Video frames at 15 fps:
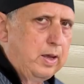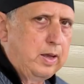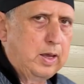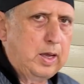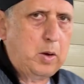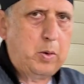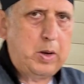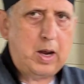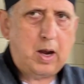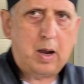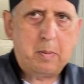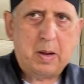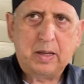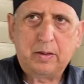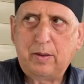Here we are,
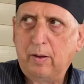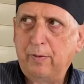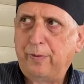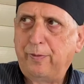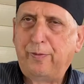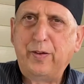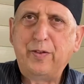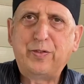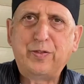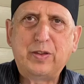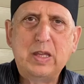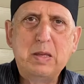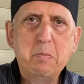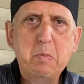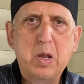about
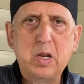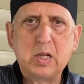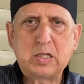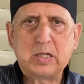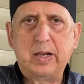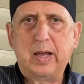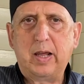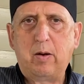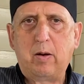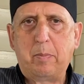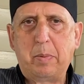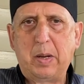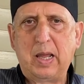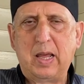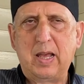50 minutes later,
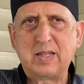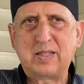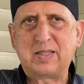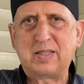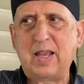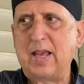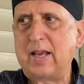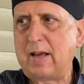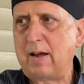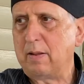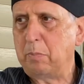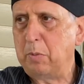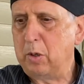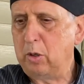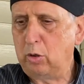après
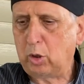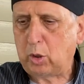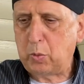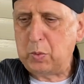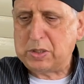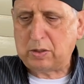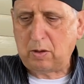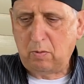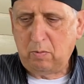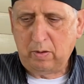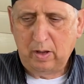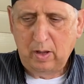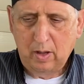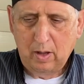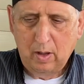50 minutes de cuisson,
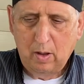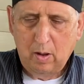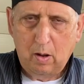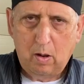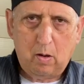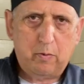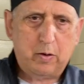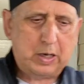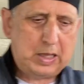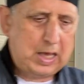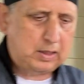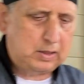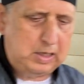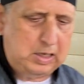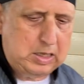on va
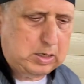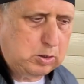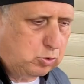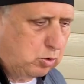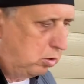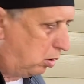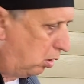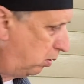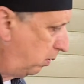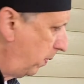regarder les résultats.